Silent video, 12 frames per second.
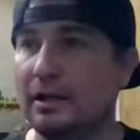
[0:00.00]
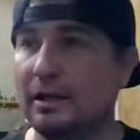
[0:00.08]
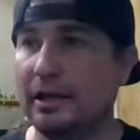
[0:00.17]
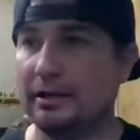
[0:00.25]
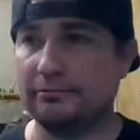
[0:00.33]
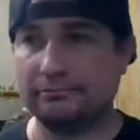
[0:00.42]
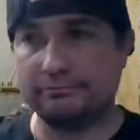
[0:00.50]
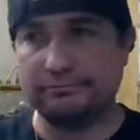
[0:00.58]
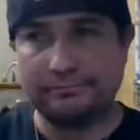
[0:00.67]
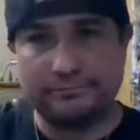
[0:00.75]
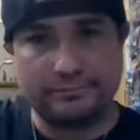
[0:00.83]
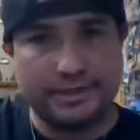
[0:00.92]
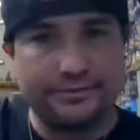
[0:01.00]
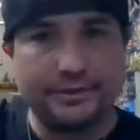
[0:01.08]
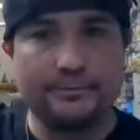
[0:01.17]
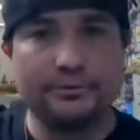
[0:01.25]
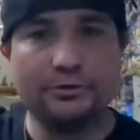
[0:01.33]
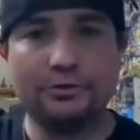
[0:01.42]
and let
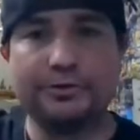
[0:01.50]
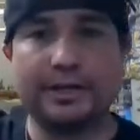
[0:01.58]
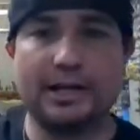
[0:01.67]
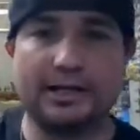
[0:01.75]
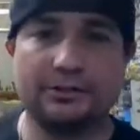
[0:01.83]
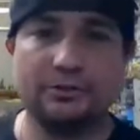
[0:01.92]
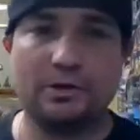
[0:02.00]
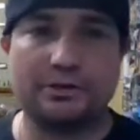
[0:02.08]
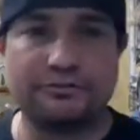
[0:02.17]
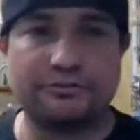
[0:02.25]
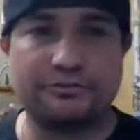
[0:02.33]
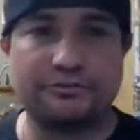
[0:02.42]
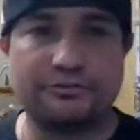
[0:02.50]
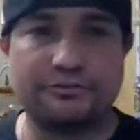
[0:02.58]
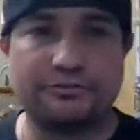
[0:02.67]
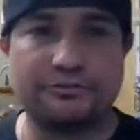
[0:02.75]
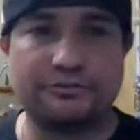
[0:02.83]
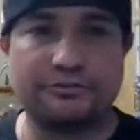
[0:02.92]
them do what they got to do. I stay in my
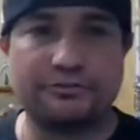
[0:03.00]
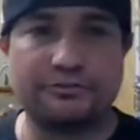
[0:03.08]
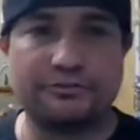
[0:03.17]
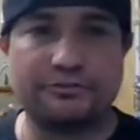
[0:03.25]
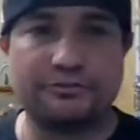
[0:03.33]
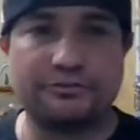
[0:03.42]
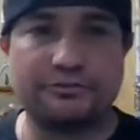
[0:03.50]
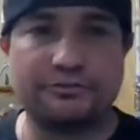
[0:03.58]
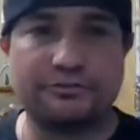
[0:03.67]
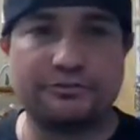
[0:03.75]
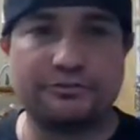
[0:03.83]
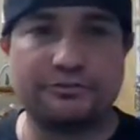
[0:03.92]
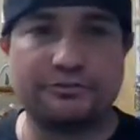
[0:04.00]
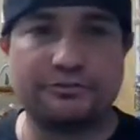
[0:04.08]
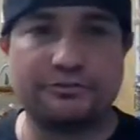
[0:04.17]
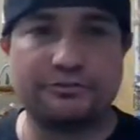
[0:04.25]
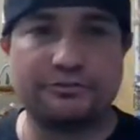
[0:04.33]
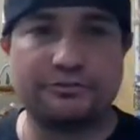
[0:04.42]
lane over here. Let them do what
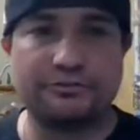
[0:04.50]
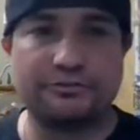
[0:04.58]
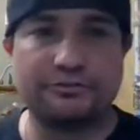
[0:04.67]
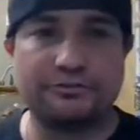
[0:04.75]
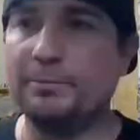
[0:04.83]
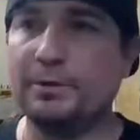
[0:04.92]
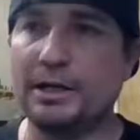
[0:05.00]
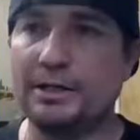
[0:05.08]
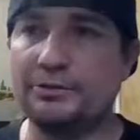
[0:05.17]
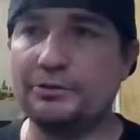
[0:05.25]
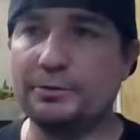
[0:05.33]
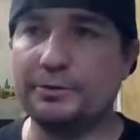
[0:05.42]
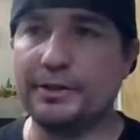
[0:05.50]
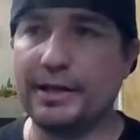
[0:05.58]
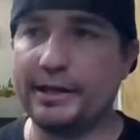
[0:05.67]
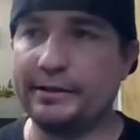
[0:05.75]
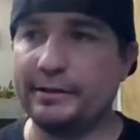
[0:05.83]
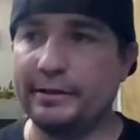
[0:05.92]
other people got to do with
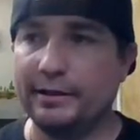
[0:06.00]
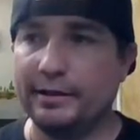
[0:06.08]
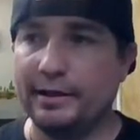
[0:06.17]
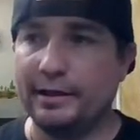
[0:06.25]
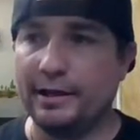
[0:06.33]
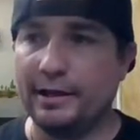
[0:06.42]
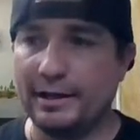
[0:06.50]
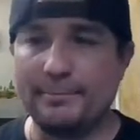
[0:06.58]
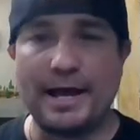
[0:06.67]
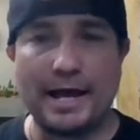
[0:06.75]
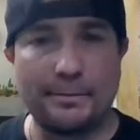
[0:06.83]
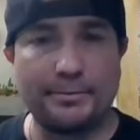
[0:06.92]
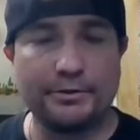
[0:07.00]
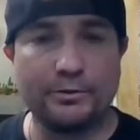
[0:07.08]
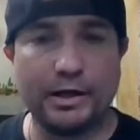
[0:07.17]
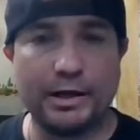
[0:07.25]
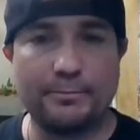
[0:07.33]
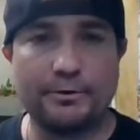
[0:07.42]
that. And I'm happy the
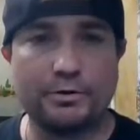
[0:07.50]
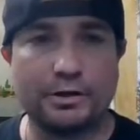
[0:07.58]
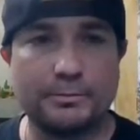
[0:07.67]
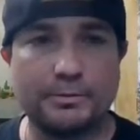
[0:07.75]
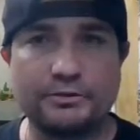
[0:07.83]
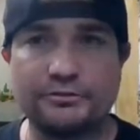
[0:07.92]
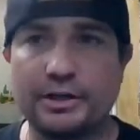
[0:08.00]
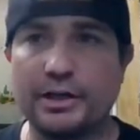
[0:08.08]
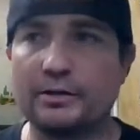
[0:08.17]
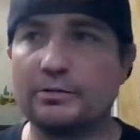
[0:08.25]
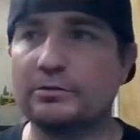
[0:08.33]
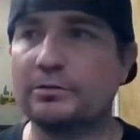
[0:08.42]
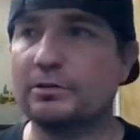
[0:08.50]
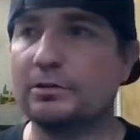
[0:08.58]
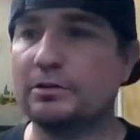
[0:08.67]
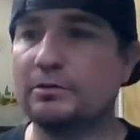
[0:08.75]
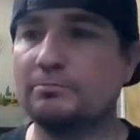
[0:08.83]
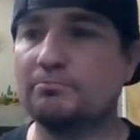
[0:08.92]
way I've been running my channel.
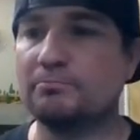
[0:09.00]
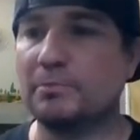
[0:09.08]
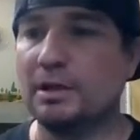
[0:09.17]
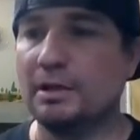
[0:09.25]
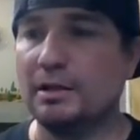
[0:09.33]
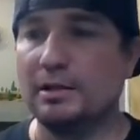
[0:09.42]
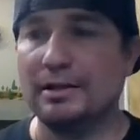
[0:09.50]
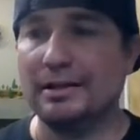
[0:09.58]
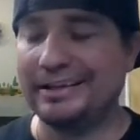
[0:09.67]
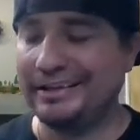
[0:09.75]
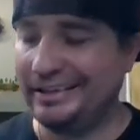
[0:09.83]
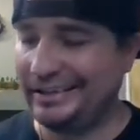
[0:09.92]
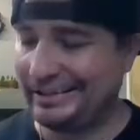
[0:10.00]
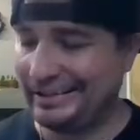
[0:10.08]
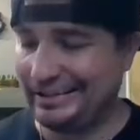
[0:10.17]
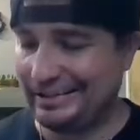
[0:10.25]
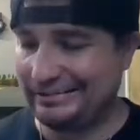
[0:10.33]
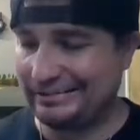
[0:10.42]
Again,
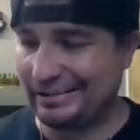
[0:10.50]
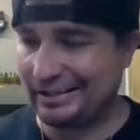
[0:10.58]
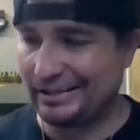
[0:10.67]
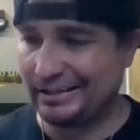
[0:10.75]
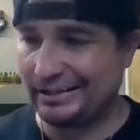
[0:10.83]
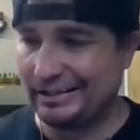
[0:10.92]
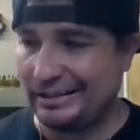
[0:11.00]
it's like